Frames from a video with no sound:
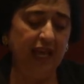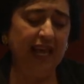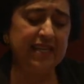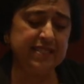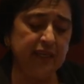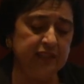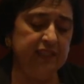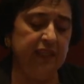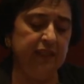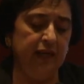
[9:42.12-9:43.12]
a
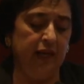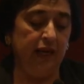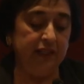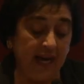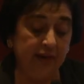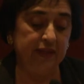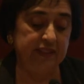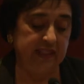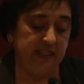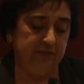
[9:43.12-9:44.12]
certain
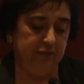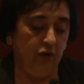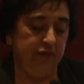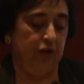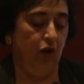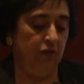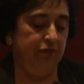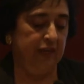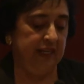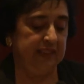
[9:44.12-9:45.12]
narrative of the
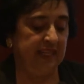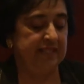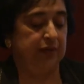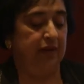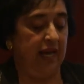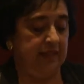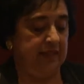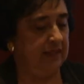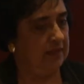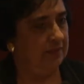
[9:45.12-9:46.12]
conflict is
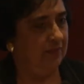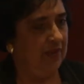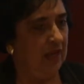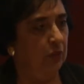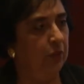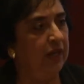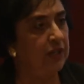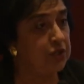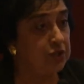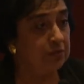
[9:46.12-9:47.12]
created,
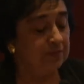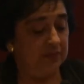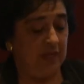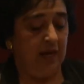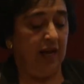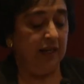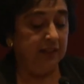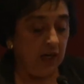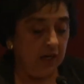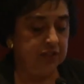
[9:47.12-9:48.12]
which
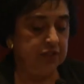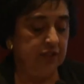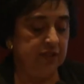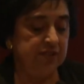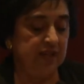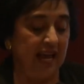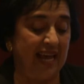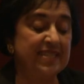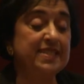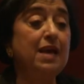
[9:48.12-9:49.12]
nurtures
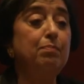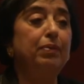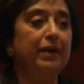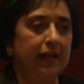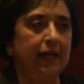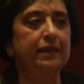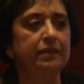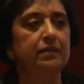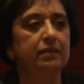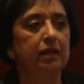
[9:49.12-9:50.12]
a
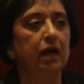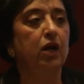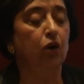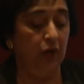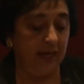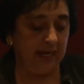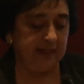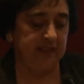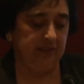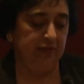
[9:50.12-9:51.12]
separate
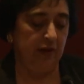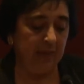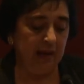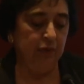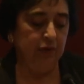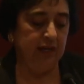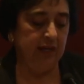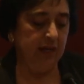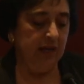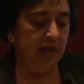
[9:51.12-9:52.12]
collective
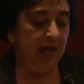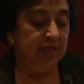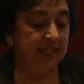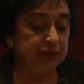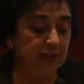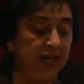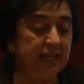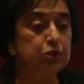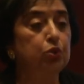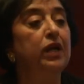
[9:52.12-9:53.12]
memory that
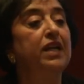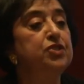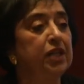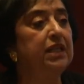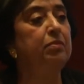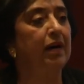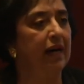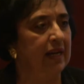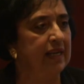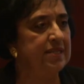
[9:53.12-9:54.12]
tries to
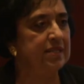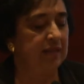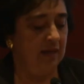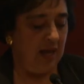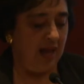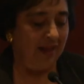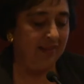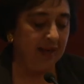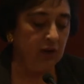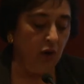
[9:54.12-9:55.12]
legitimize
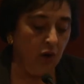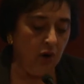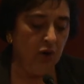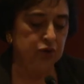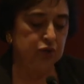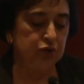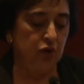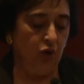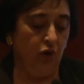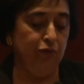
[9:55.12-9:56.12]
the cause
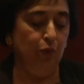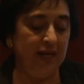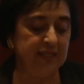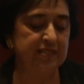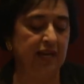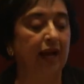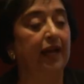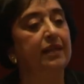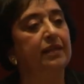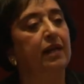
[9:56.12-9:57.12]
of one
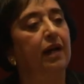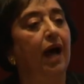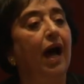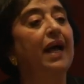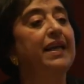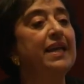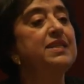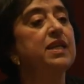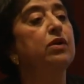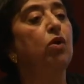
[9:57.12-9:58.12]
side
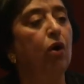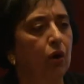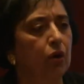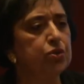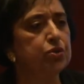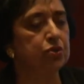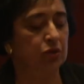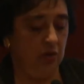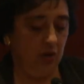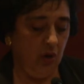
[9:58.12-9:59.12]
against the cause
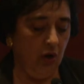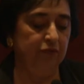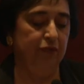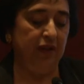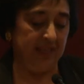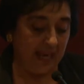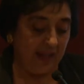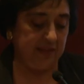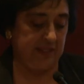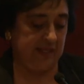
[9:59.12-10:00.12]
of the
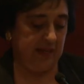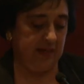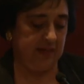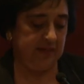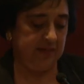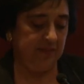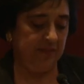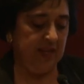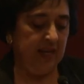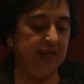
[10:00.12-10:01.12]
other side.
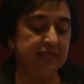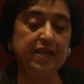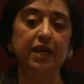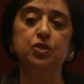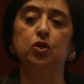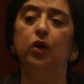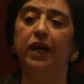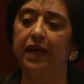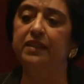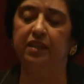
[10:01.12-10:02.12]
Such
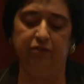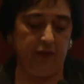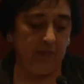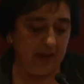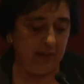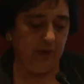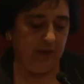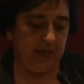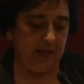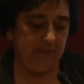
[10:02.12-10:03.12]
collective
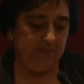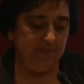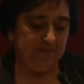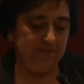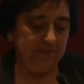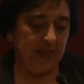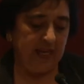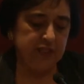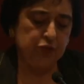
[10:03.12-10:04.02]
memory is